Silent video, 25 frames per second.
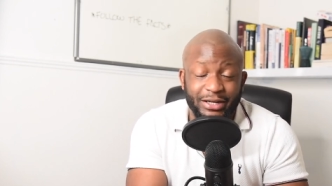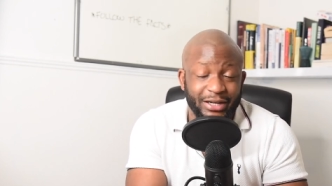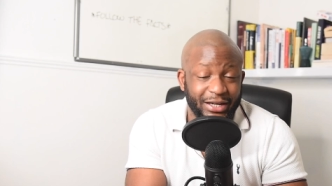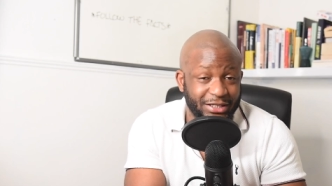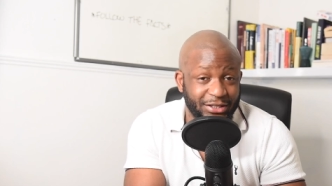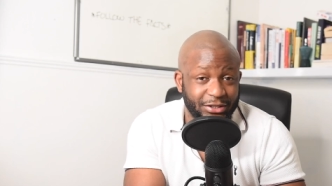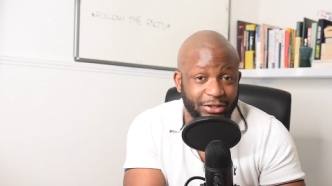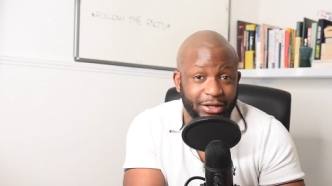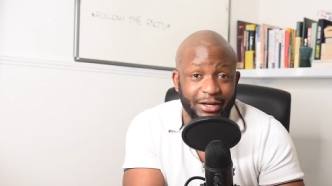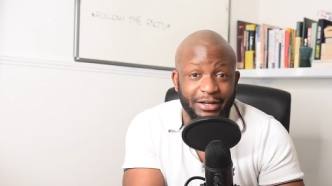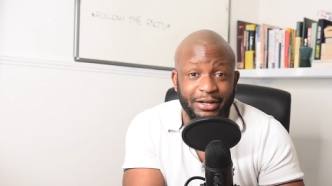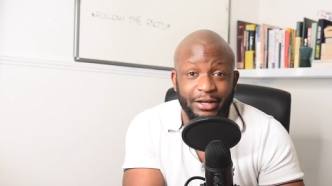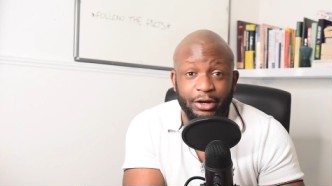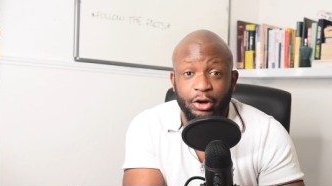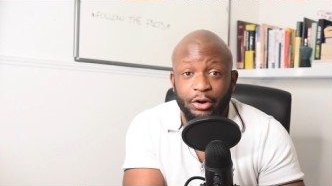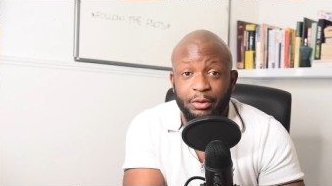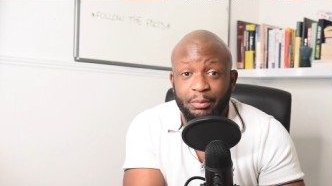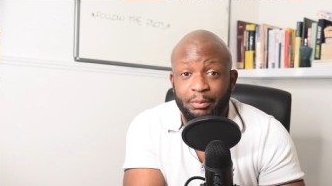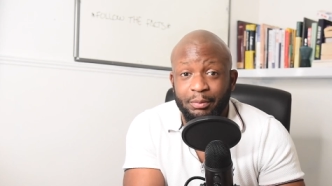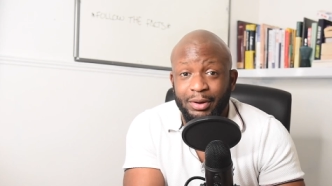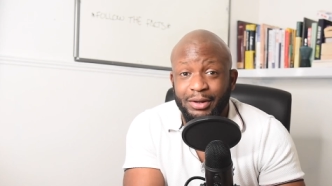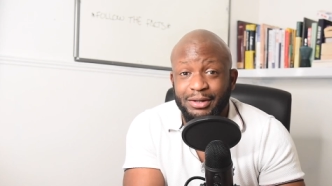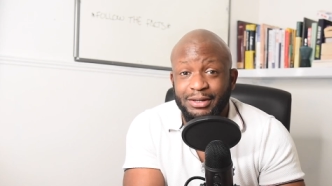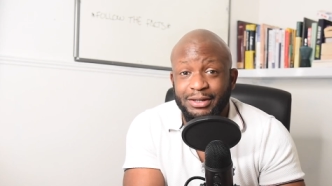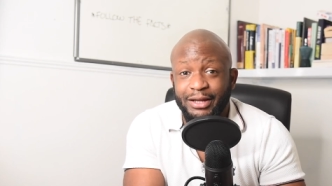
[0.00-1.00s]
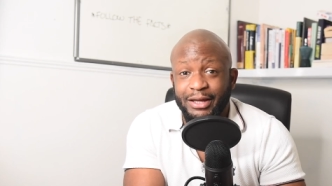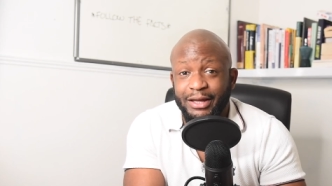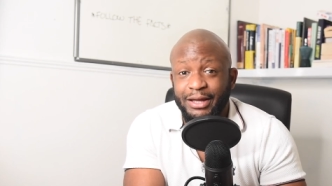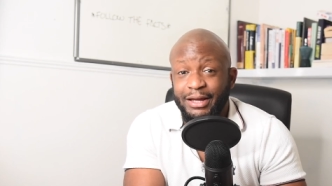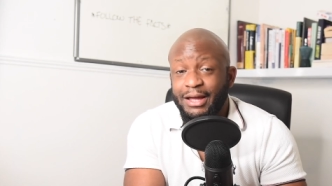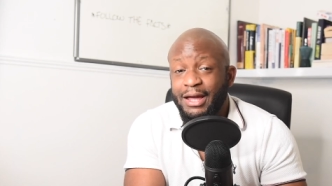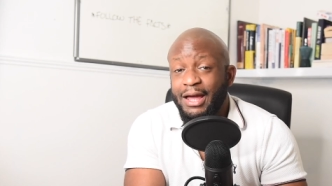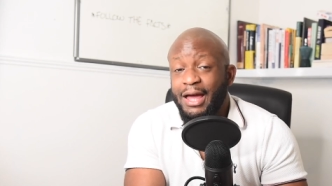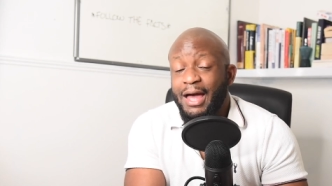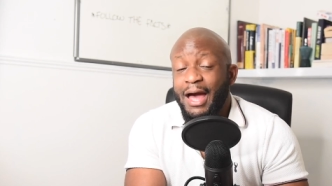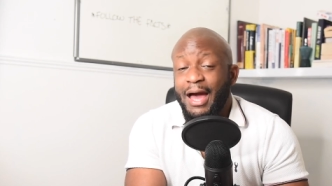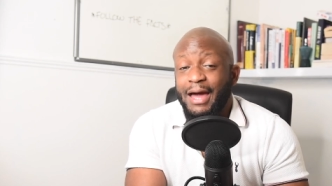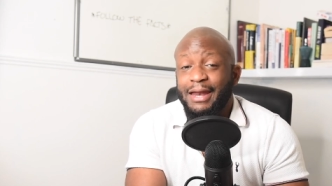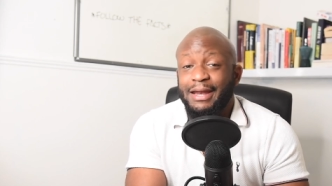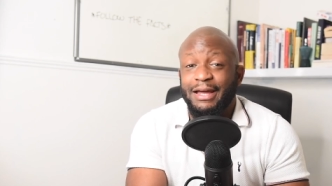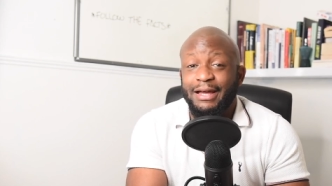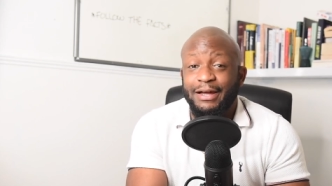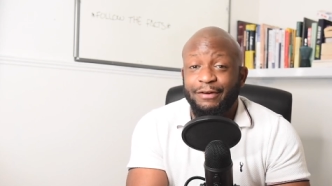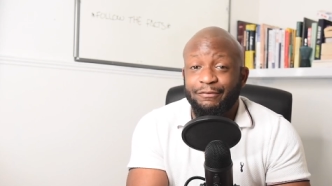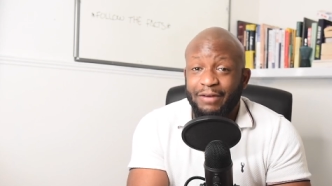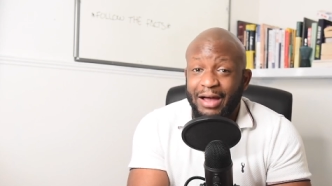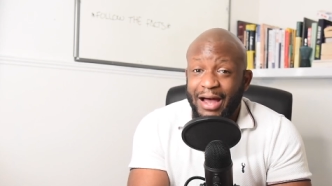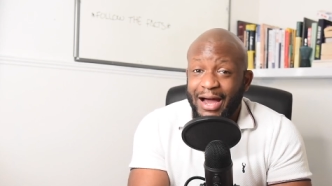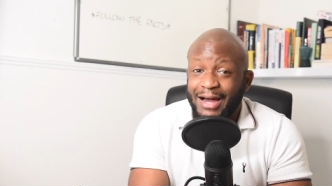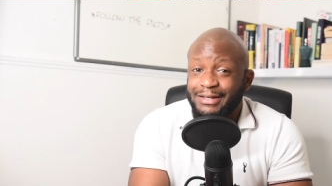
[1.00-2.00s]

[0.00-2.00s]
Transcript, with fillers: I started it on Monday and I have